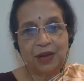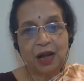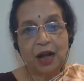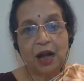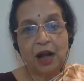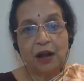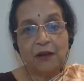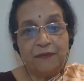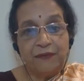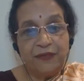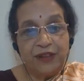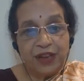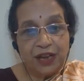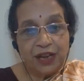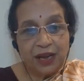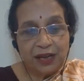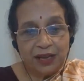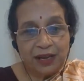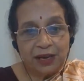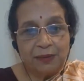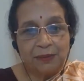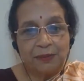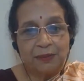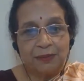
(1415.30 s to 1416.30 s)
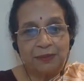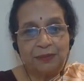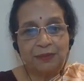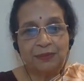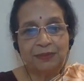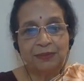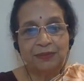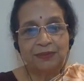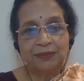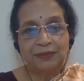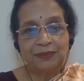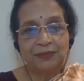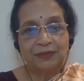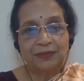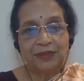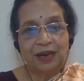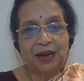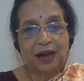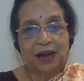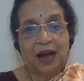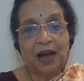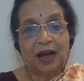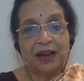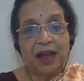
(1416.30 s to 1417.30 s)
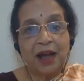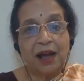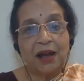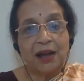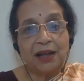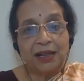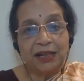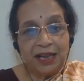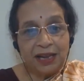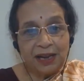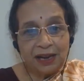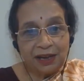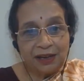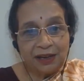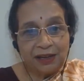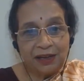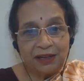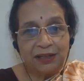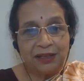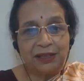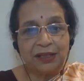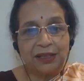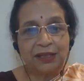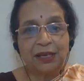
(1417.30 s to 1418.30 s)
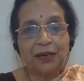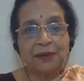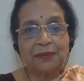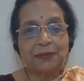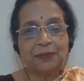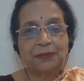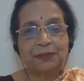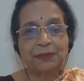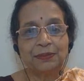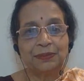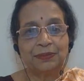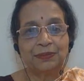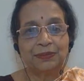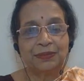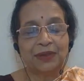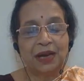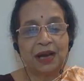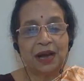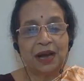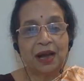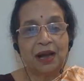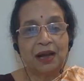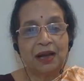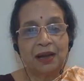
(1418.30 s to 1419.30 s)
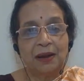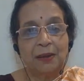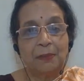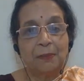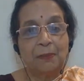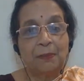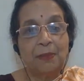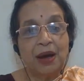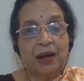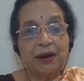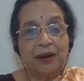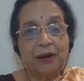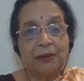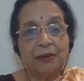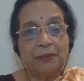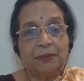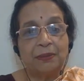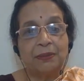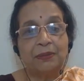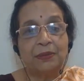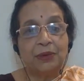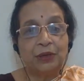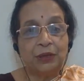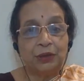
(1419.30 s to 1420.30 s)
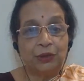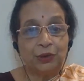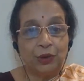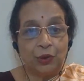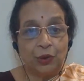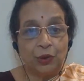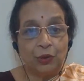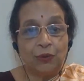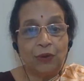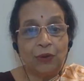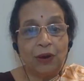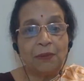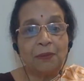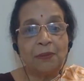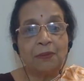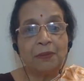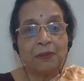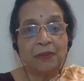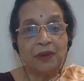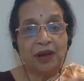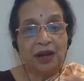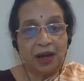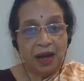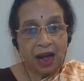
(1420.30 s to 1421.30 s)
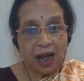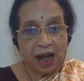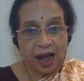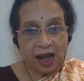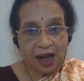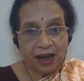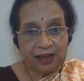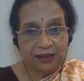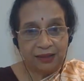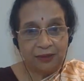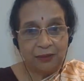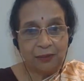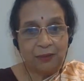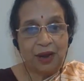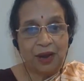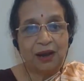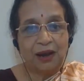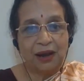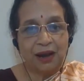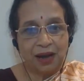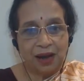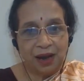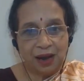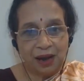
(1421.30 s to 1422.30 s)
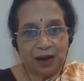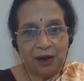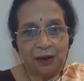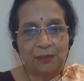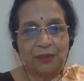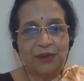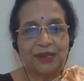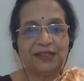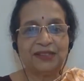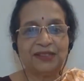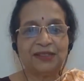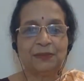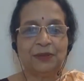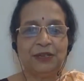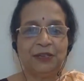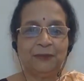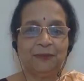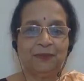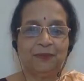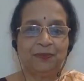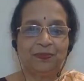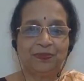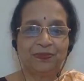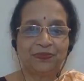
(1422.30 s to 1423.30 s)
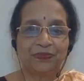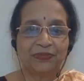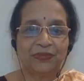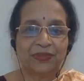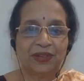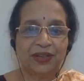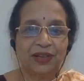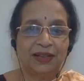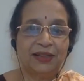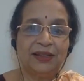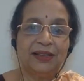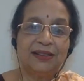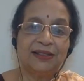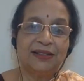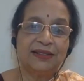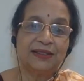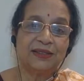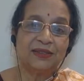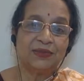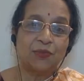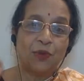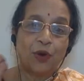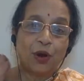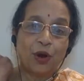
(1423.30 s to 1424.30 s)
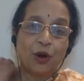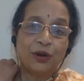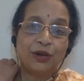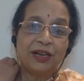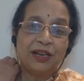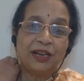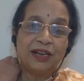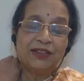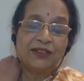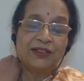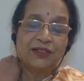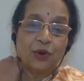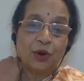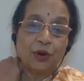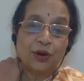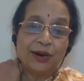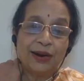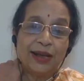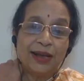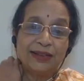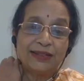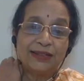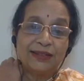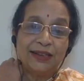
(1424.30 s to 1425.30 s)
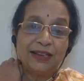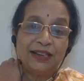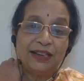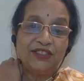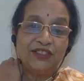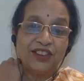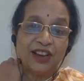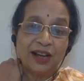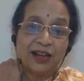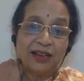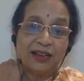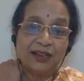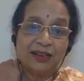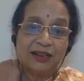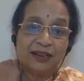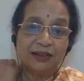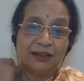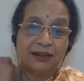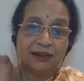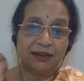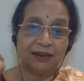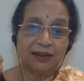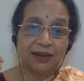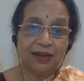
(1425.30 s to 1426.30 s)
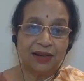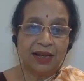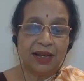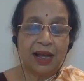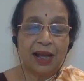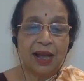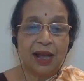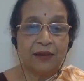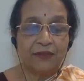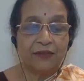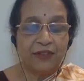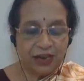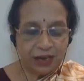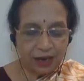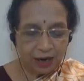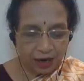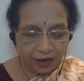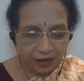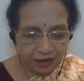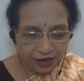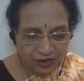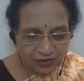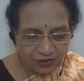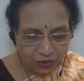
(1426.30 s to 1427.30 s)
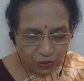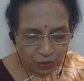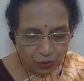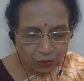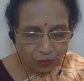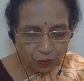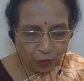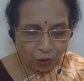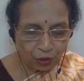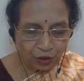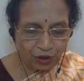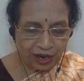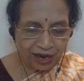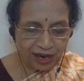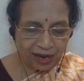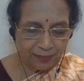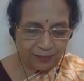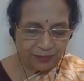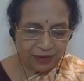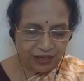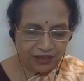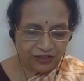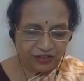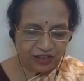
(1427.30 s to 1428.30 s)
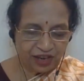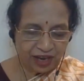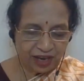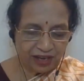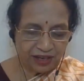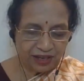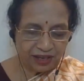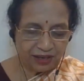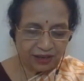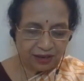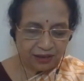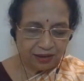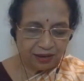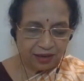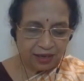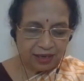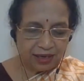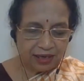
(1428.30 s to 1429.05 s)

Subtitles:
Avyayam, Anadi Anantam, Param, Dhruvam, Atma, Ahamasmi. This is what is called as Nichaya. Having understood what I am Nichaya,